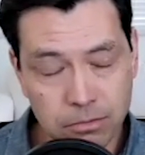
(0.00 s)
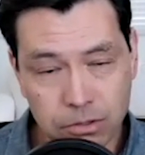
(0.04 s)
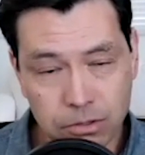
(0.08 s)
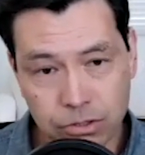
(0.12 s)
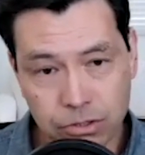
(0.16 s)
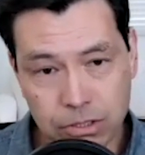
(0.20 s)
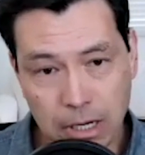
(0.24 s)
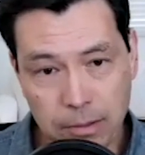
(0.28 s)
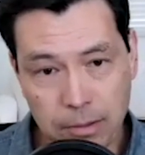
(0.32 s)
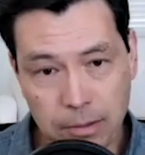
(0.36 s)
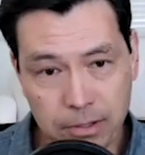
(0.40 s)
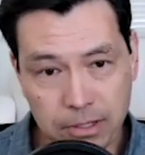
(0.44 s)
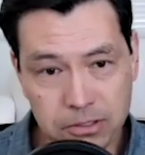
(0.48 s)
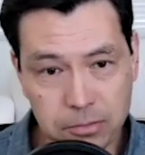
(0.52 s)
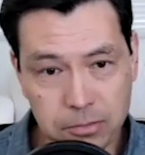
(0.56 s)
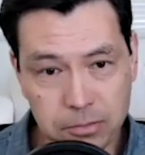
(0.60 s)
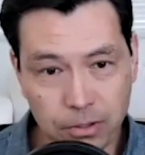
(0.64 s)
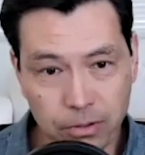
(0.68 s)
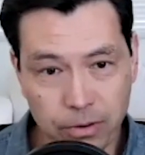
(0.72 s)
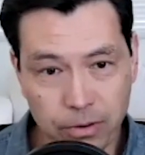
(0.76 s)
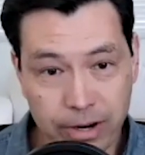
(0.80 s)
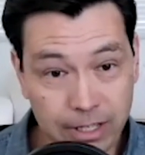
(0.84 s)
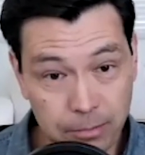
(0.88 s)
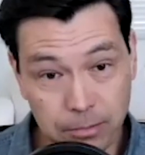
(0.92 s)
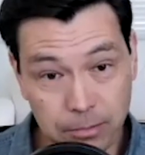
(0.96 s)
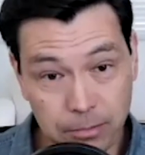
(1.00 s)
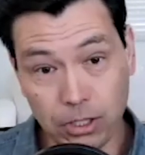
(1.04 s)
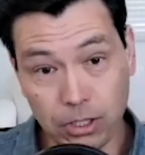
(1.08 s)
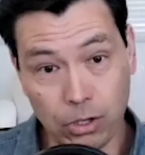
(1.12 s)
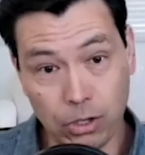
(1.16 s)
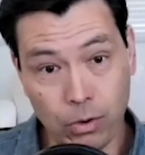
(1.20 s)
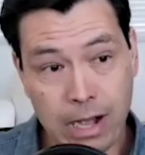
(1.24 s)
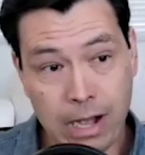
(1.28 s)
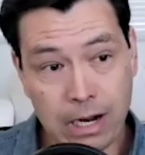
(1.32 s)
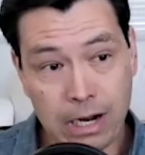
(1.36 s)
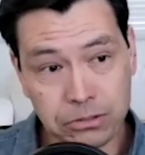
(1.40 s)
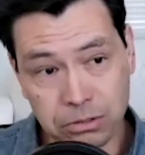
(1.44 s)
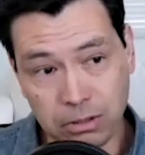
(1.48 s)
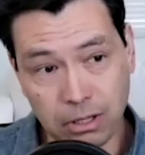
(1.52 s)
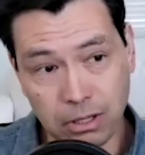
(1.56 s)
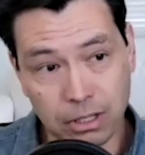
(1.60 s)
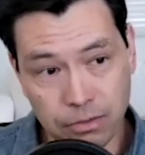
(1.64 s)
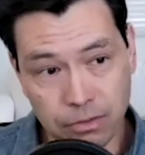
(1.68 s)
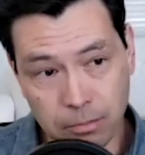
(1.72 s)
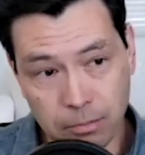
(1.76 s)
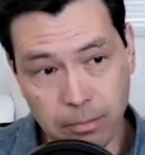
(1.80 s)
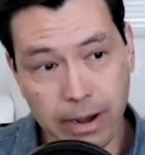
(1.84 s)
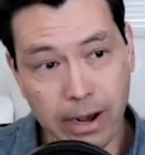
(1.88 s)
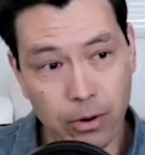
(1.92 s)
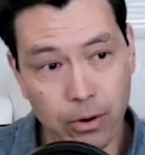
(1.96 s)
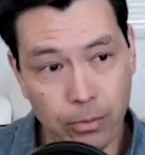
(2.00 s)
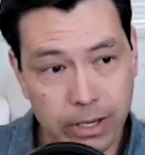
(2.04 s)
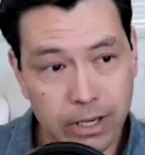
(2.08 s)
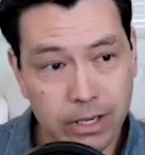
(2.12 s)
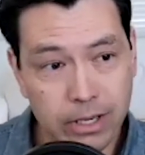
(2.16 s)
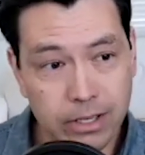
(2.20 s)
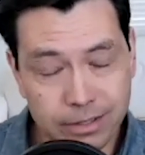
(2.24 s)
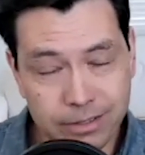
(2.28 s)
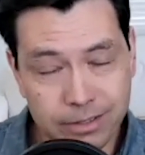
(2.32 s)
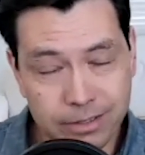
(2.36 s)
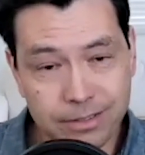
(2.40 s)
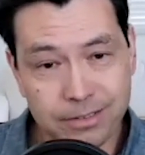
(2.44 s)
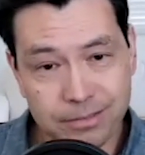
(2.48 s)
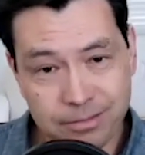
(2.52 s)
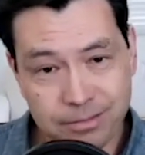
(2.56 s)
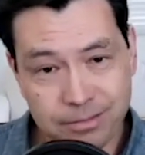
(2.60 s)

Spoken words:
shamanism, correct? I mean, you actually live in Maui, and